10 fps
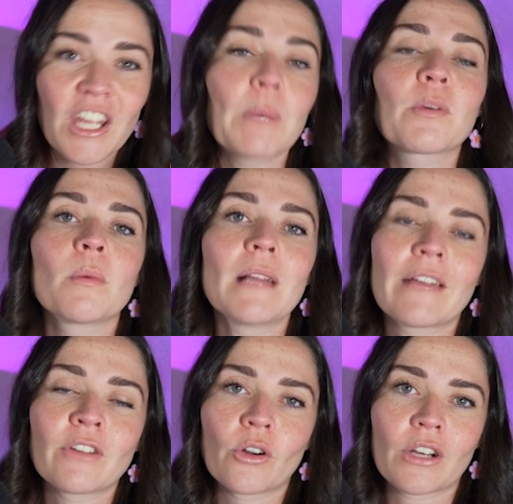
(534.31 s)
you probably
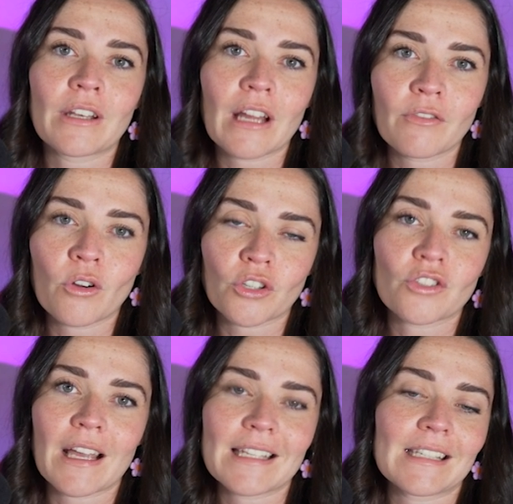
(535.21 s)
haven't got enough
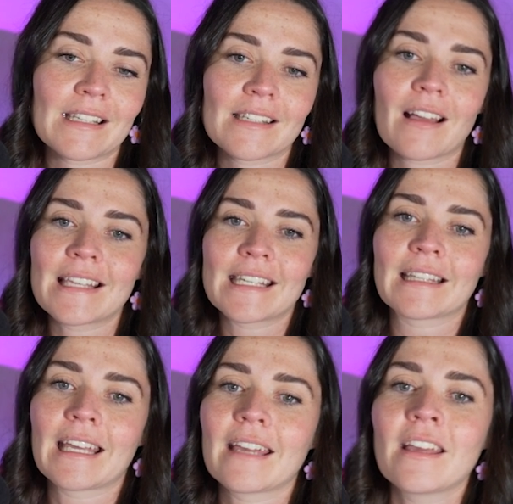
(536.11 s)
contrast in the sizing
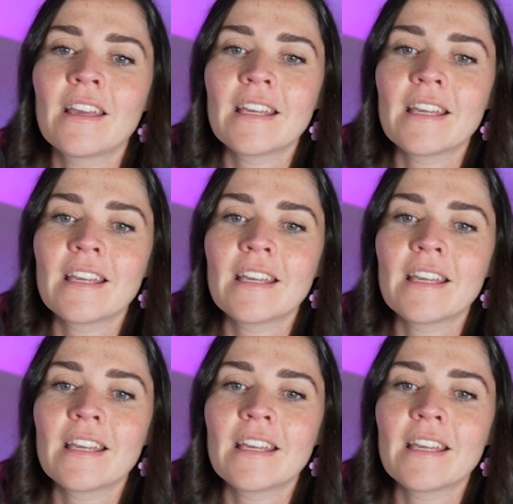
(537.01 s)
there.